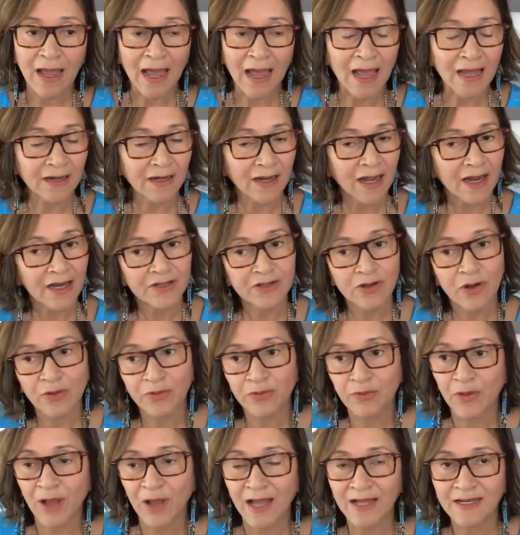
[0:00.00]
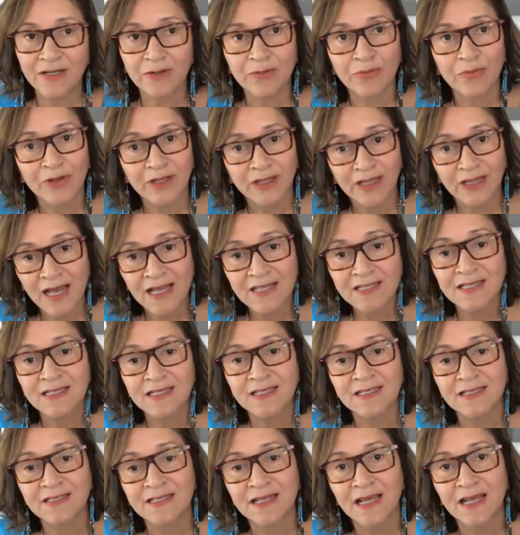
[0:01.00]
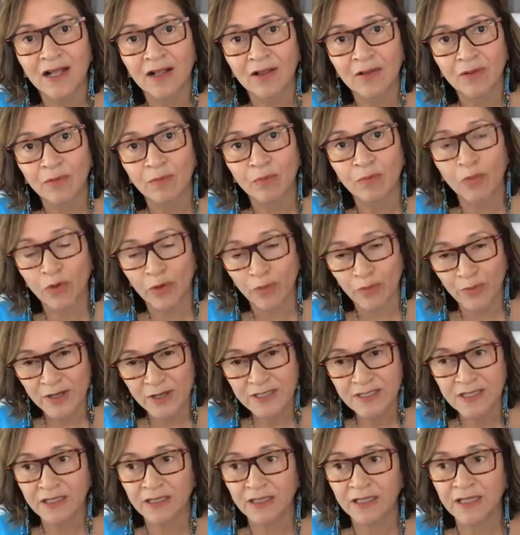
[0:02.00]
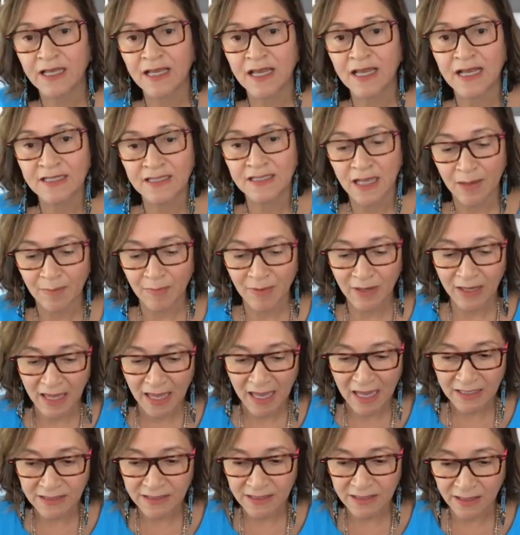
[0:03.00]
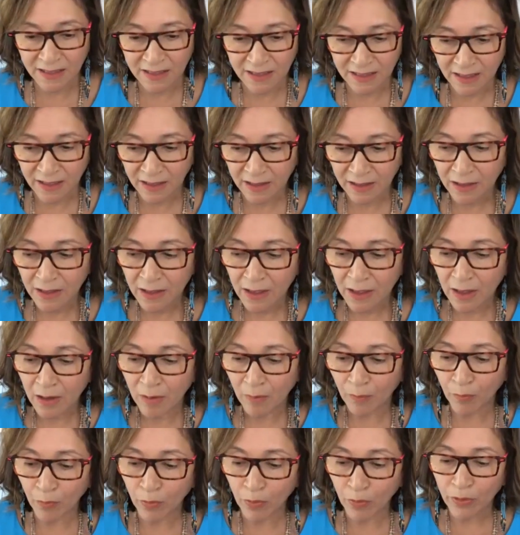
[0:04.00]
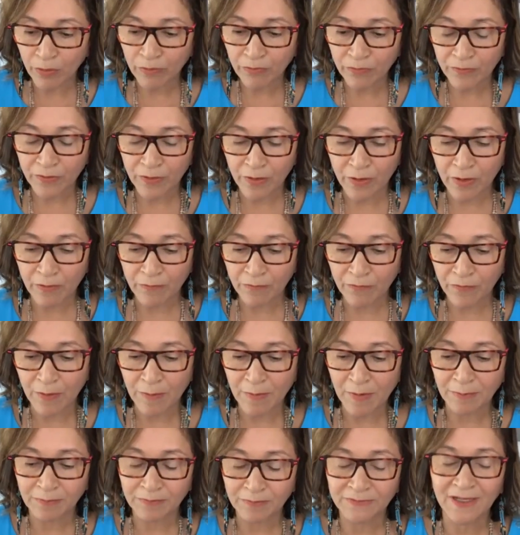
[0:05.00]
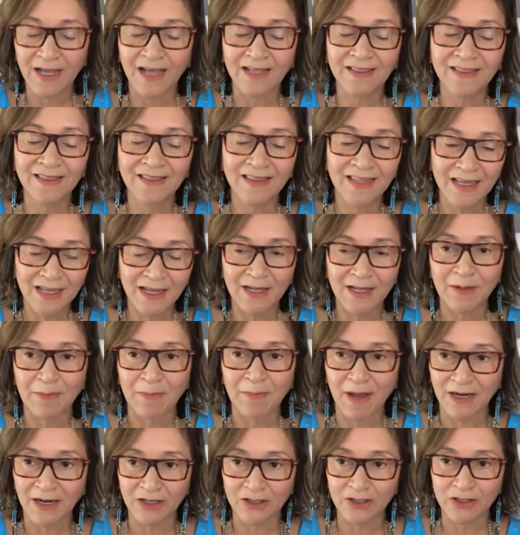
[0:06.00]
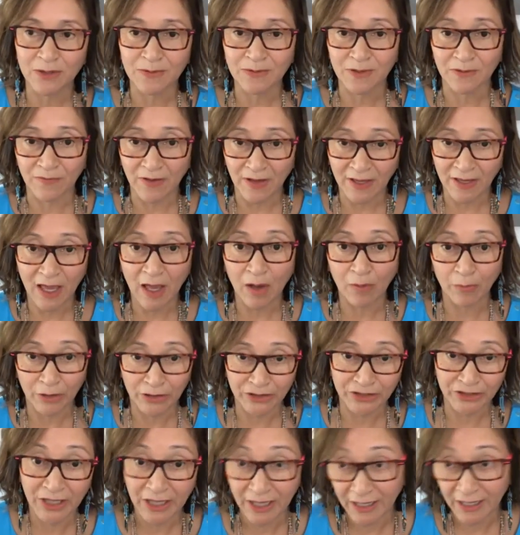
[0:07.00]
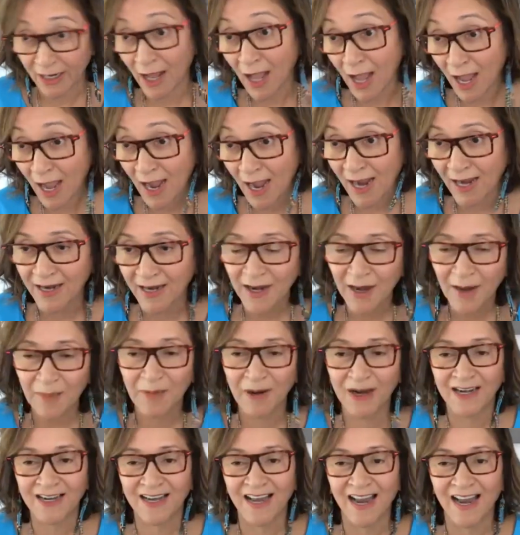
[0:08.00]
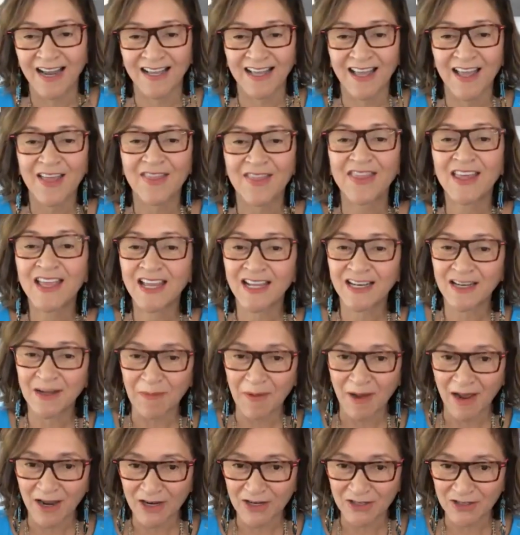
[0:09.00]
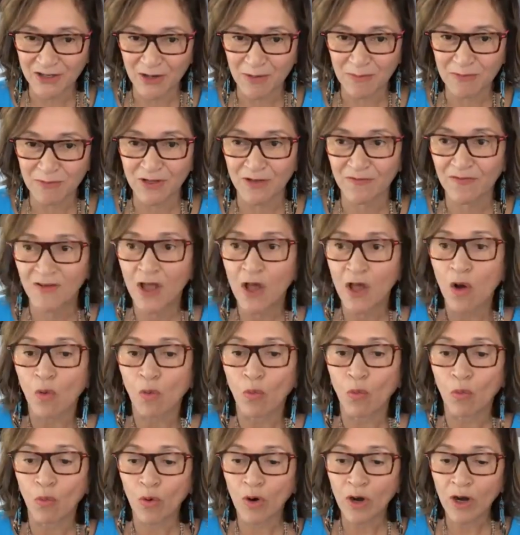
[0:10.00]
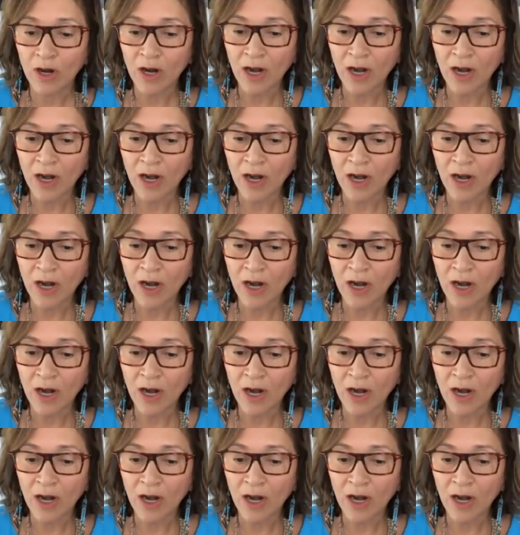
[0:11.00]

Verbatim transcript: and I don't, I didn't realize it until more recently as I began to think more for, from a, not thinking about it in terms of, I can't wait to get high, but like thinking about it in terms of where